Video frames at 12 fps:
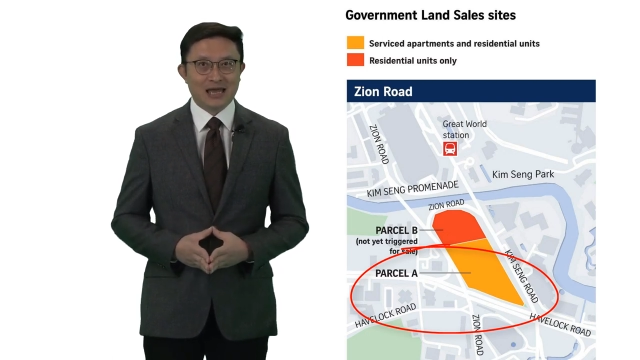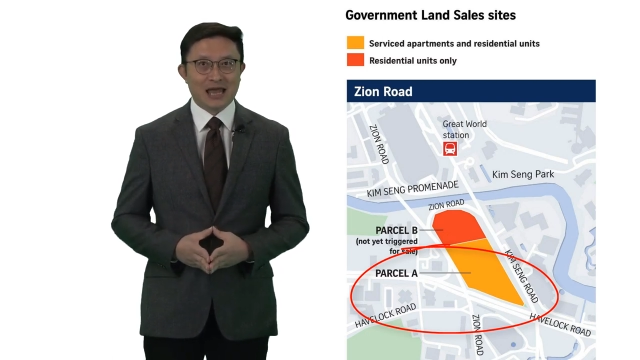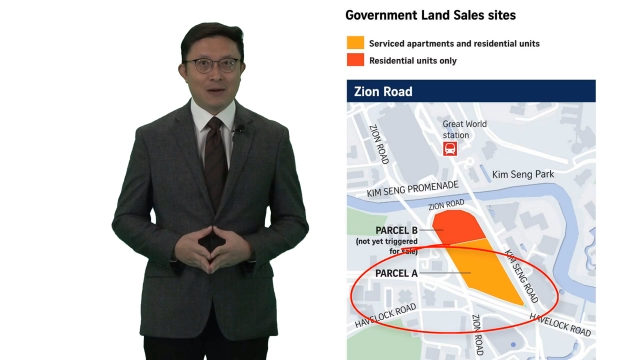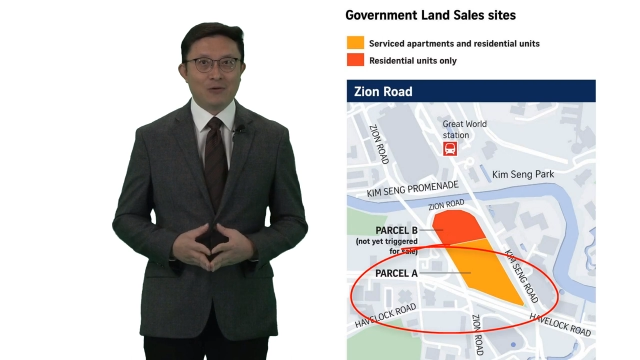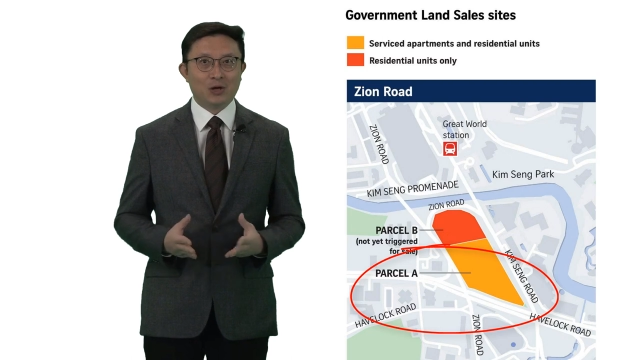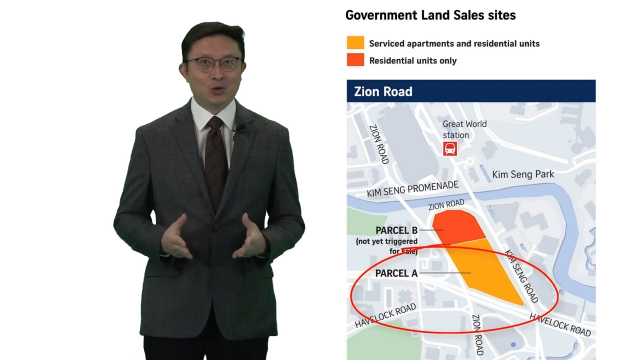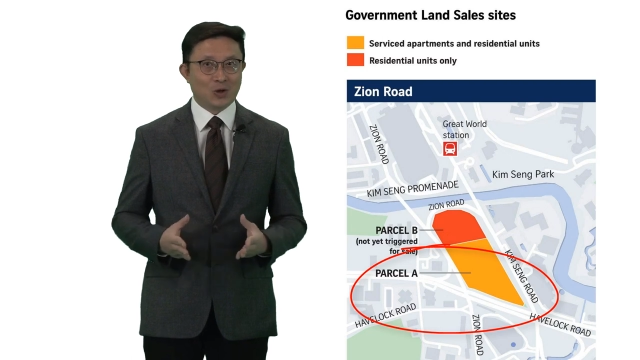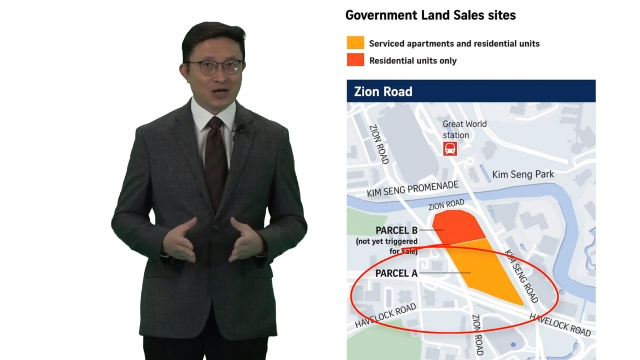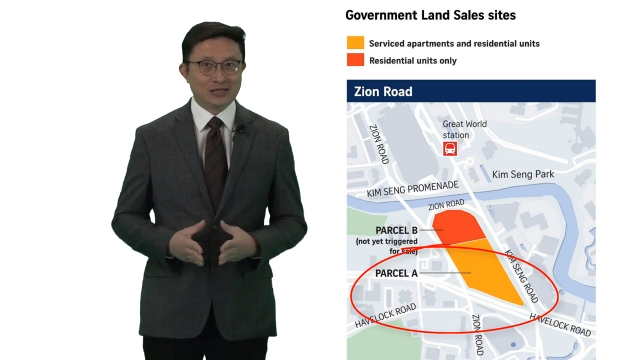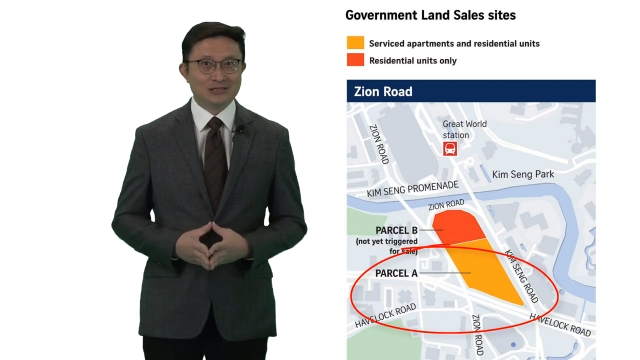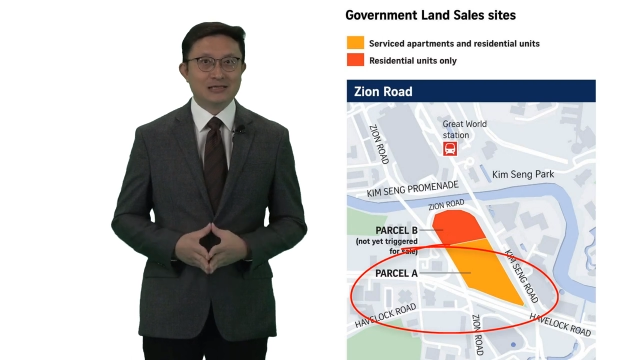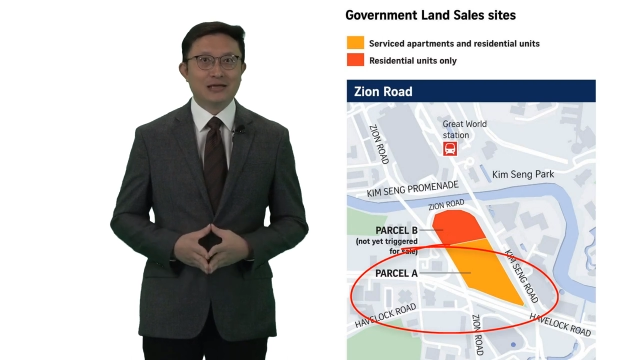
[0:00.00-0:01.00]
and
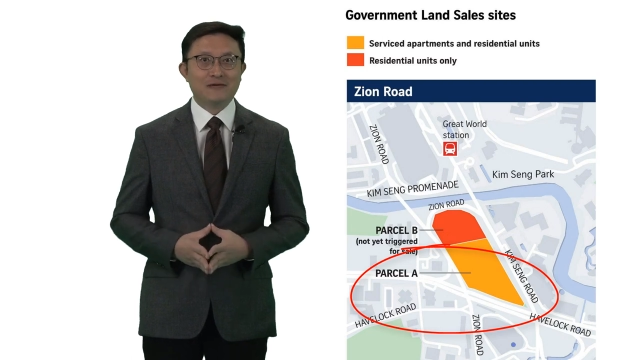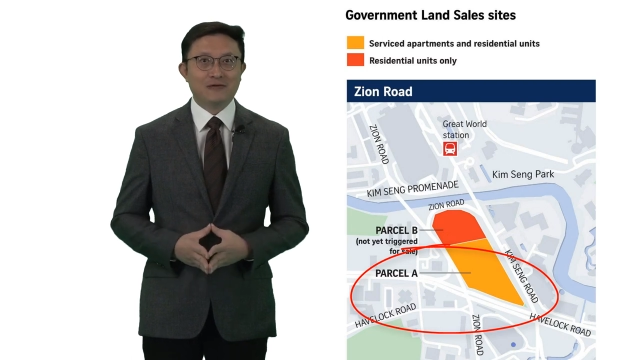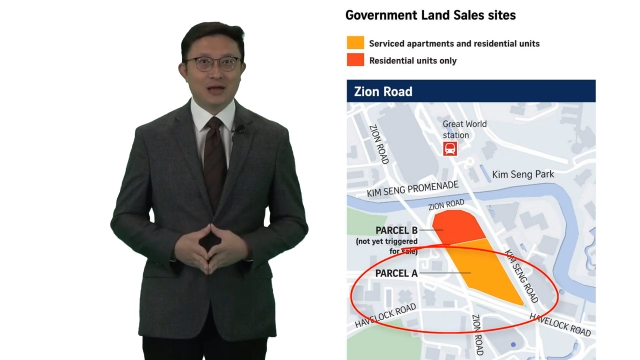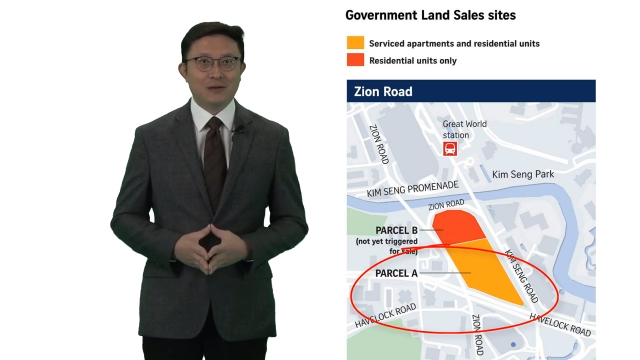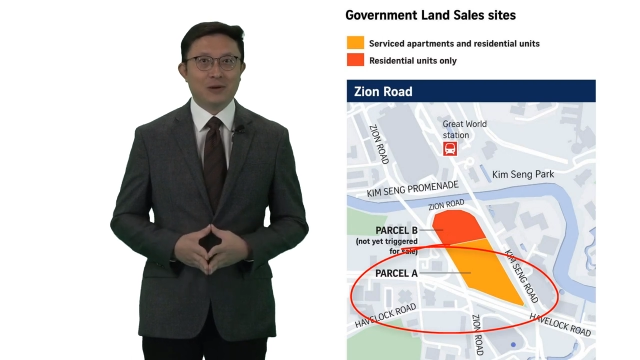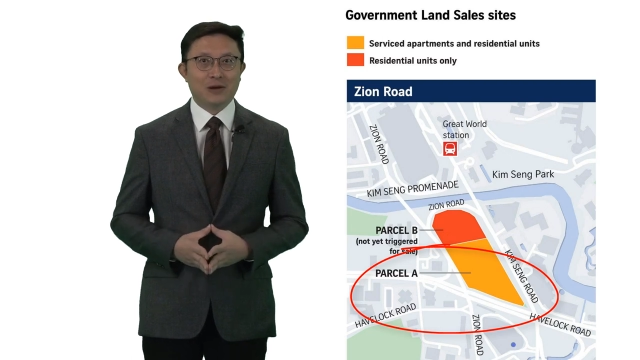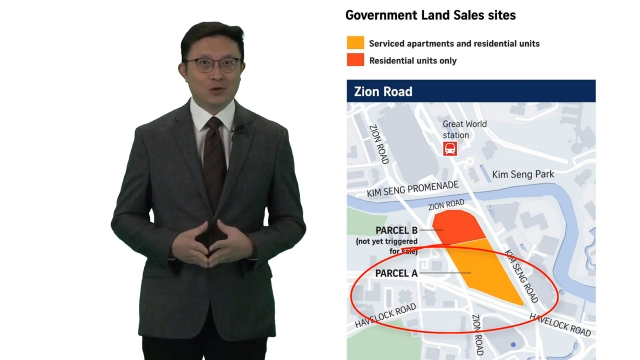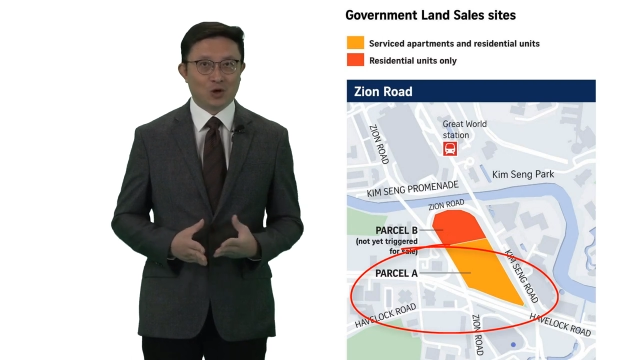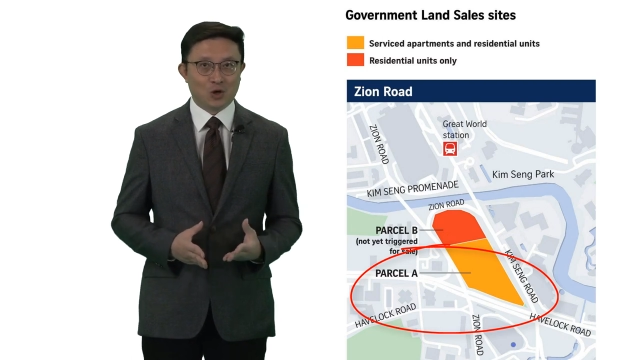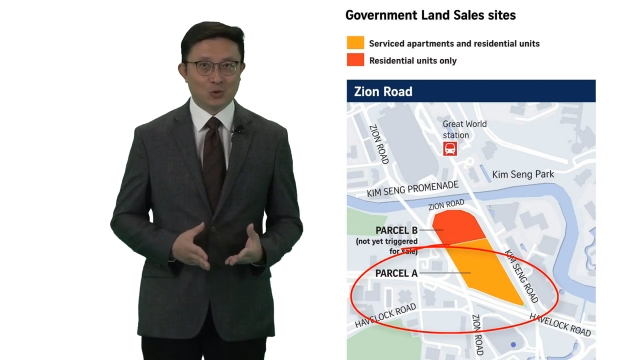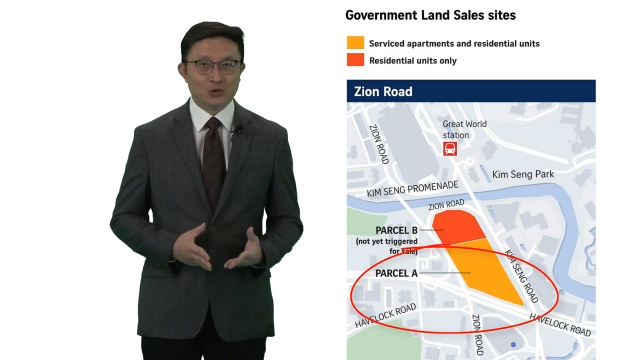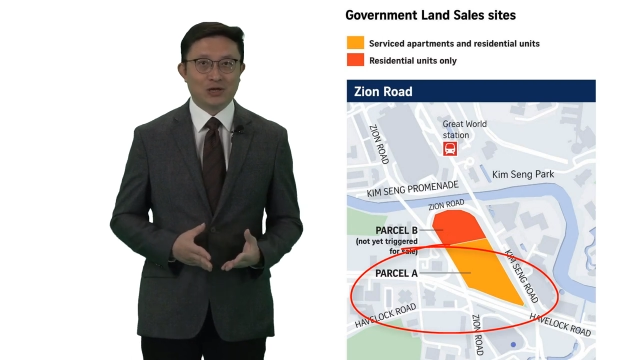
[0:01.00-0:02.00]
requires the developer to
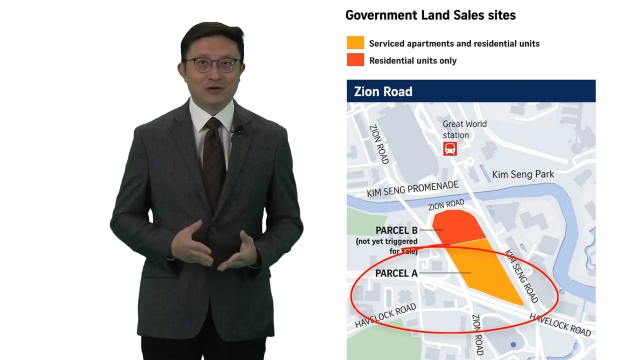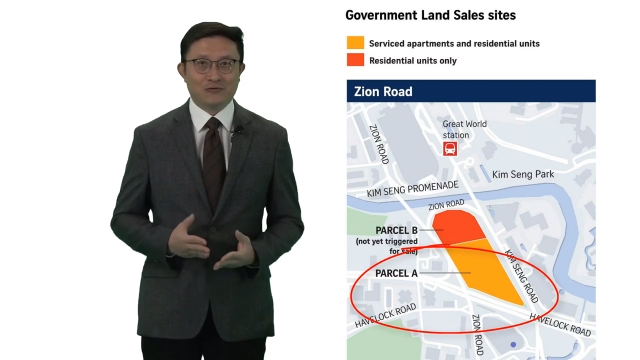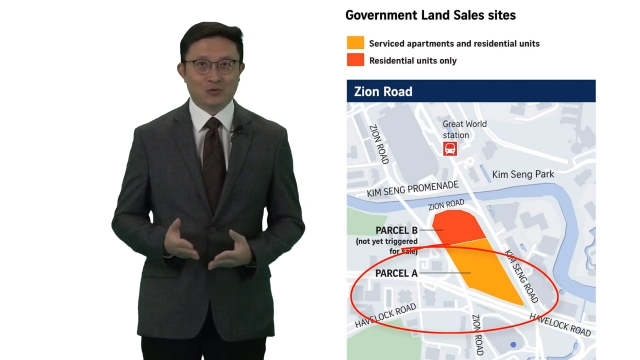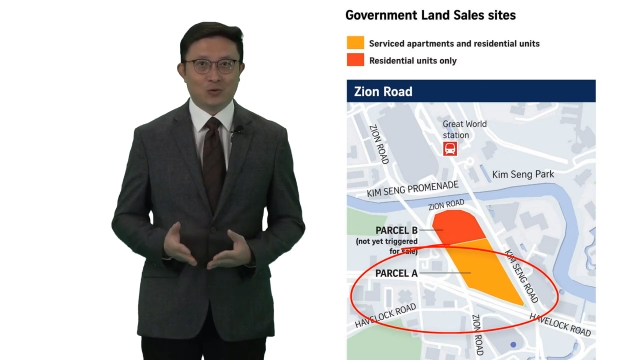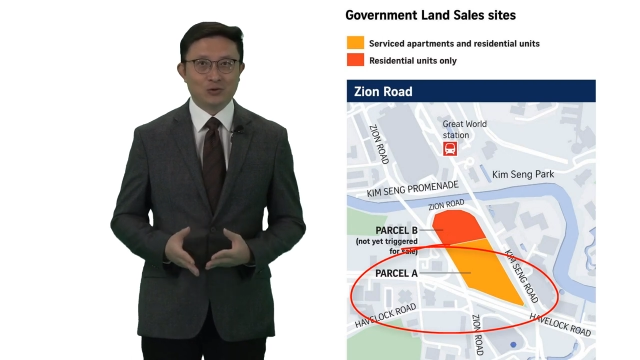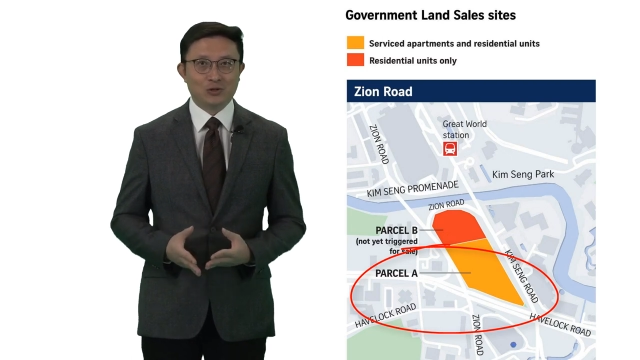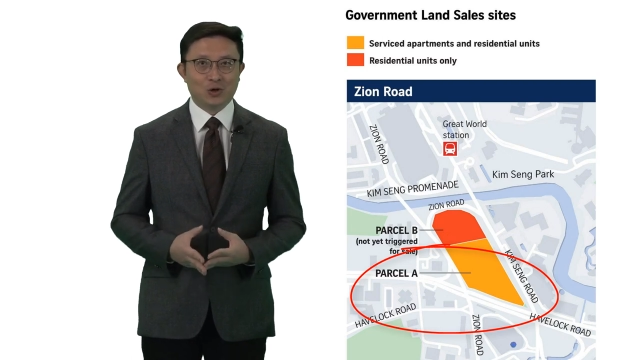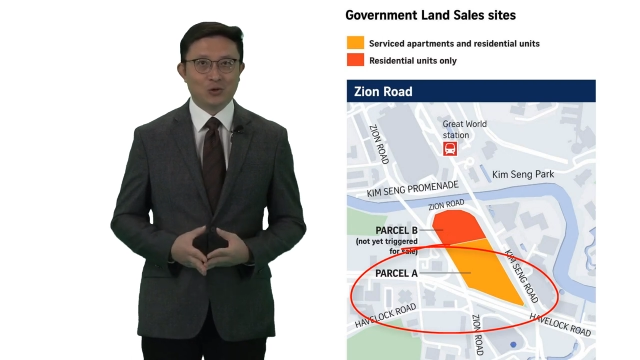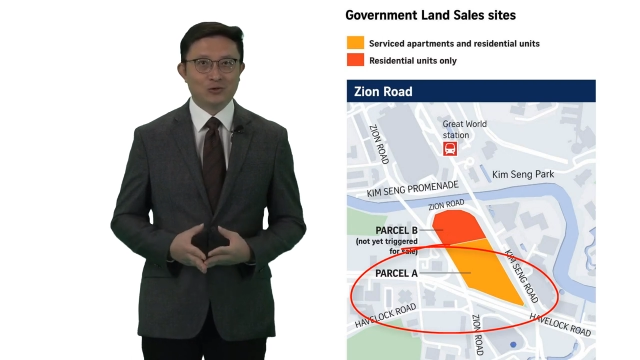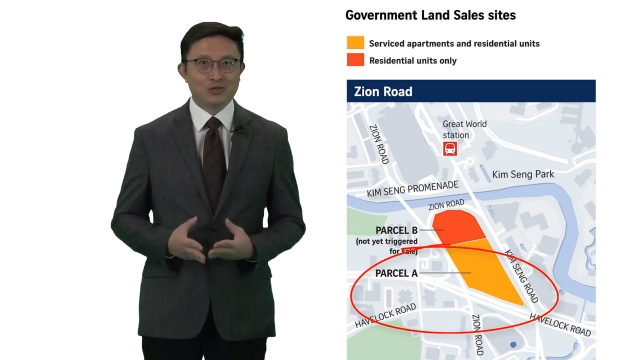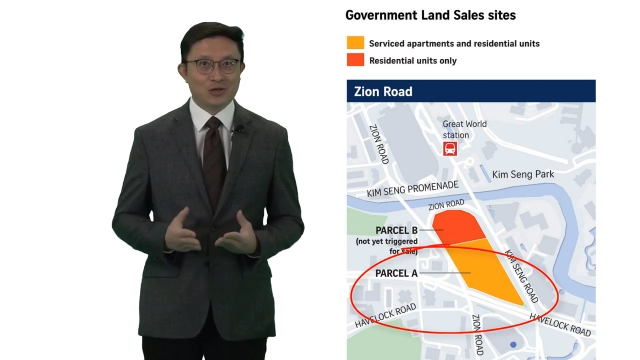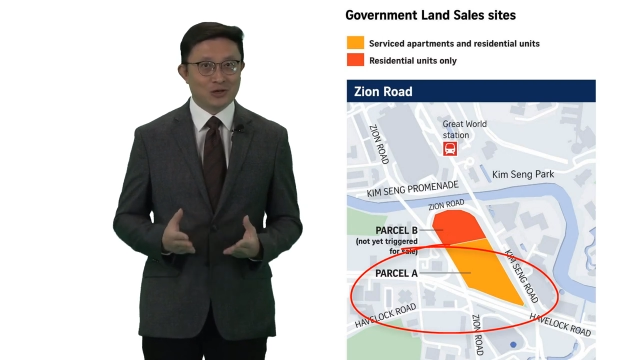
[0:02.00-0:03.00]
hold it for the
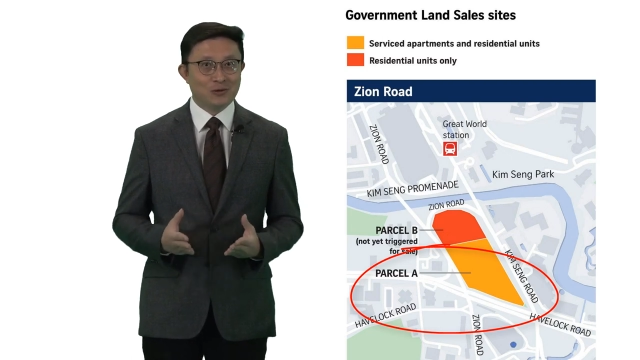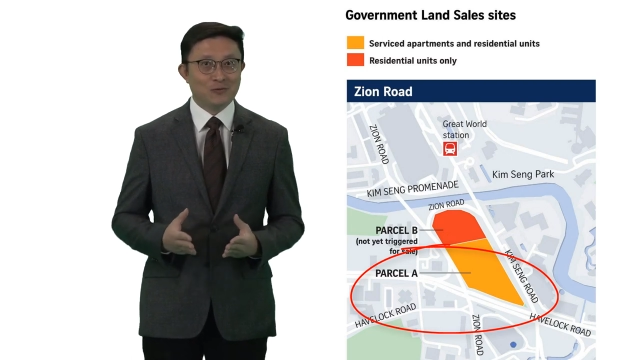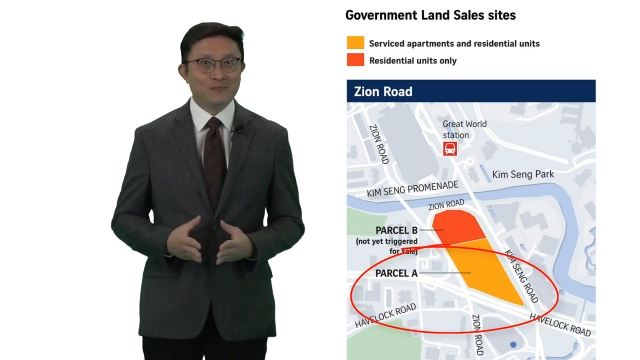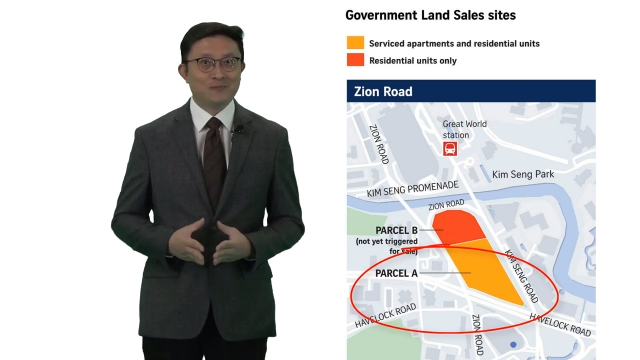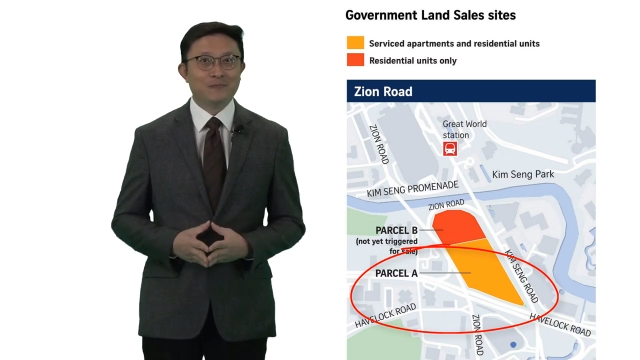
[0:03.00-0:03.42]
long term.